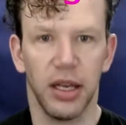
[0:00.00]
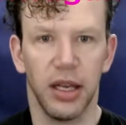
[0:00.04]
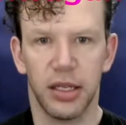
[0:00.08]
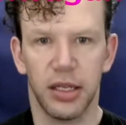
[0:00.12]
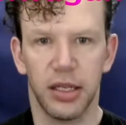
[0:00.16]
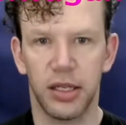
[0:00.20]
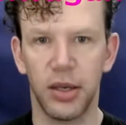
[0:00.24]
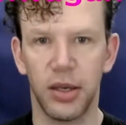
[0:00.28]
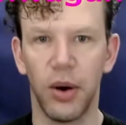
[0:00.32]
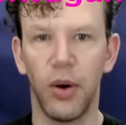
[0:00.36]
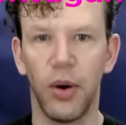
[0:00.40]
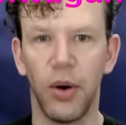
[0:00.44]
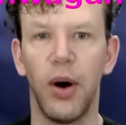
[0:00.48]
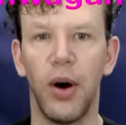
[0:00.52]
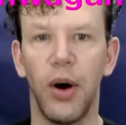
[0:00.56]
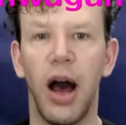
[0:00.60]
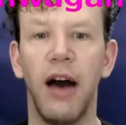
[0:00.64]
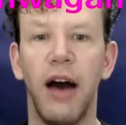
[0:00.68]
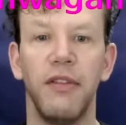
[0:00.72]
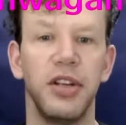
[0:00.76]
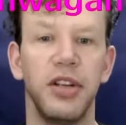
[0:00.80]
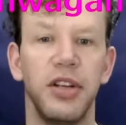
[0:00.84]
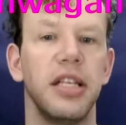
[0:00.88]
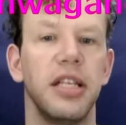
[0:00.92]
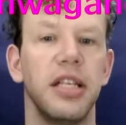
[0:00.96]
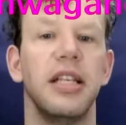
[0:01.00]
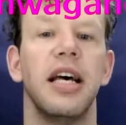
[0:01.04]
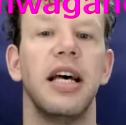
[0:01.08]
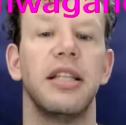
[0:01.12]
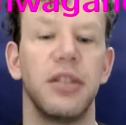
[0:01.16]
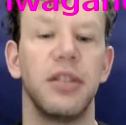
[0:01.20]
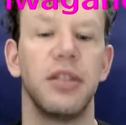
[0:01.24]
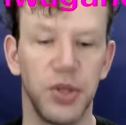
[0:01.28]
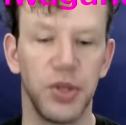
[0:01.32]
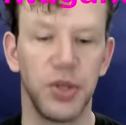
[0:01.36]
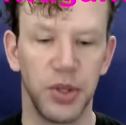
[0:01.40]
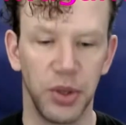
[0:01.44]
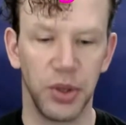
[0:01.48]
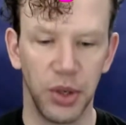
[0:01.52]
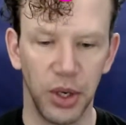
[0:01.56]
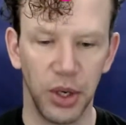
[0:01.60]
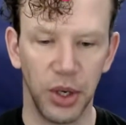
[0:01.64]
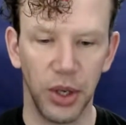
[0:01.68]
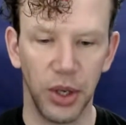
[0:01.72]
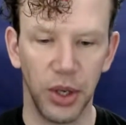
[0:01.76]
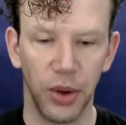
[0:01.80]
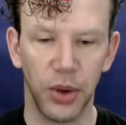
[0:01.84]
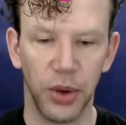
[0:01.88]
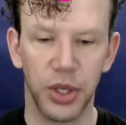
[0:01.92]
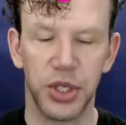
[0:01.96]
So obviously that's also going to
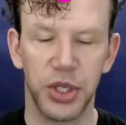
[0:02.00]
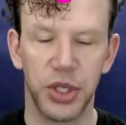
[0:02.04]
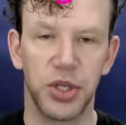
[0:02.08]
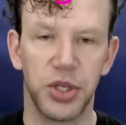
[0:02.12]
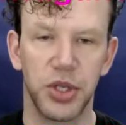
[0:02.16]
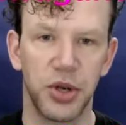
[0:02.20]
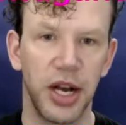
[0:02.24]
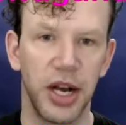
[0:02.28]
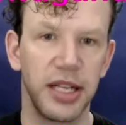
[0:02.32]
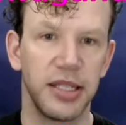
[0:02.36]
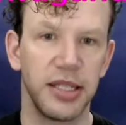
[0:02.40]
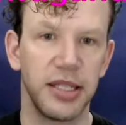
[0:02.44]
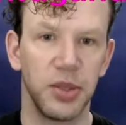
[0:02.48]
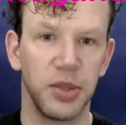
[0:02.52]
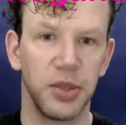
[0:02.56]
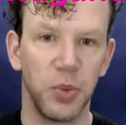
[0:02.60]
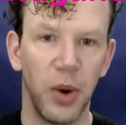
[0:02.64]
lower stress as